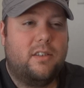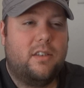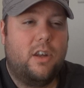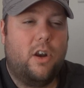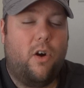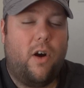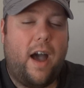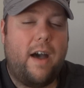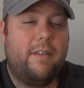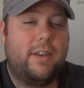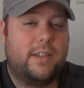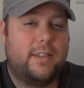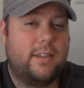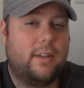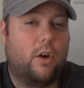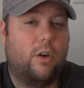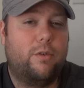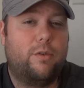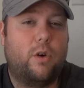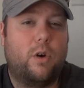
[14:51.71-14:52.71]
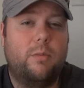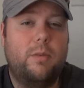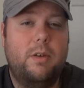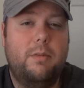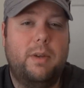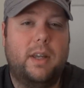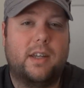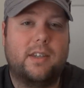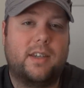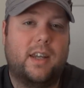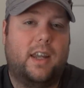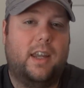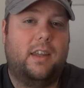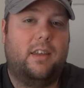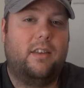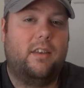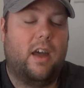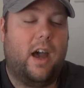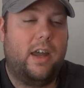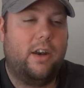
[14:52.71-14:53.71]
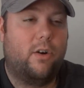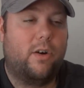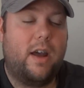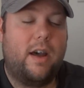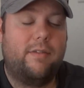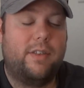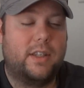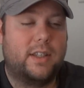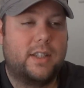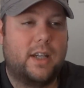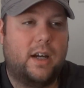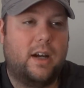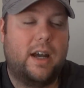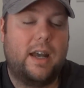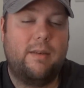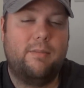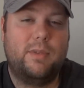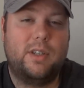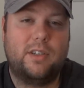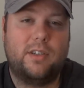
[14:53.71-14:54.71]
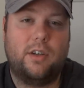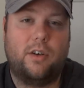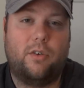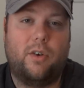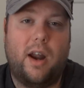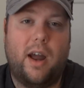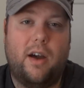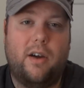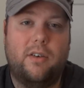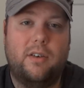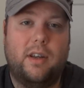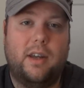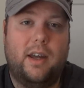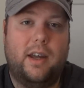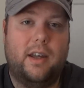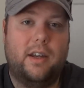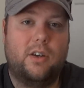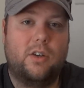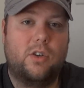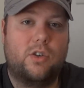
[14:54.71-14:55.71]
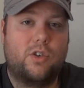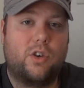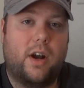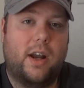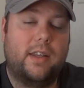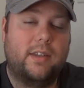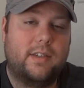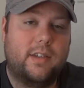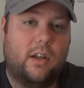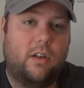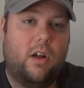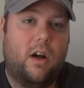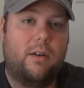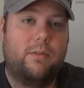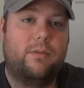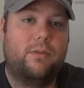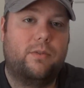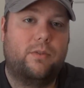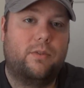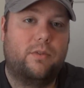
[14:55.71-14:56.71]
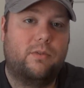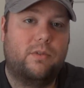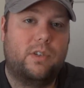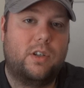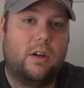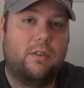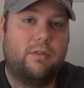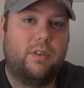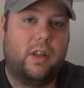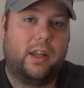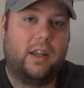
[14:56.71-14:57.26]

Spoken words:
you know, have it sell for me, because I don't have the time to sit around and try and sell off stuff.